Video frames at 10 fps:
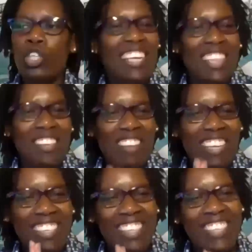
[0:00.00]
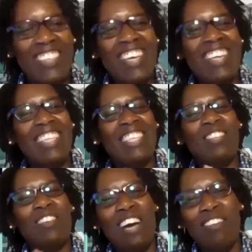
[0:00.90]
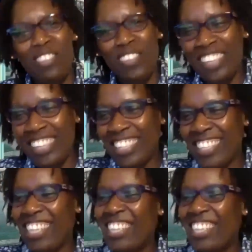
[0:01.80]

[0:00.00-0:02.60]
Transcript: got another blessing today. This is why I'm doing this.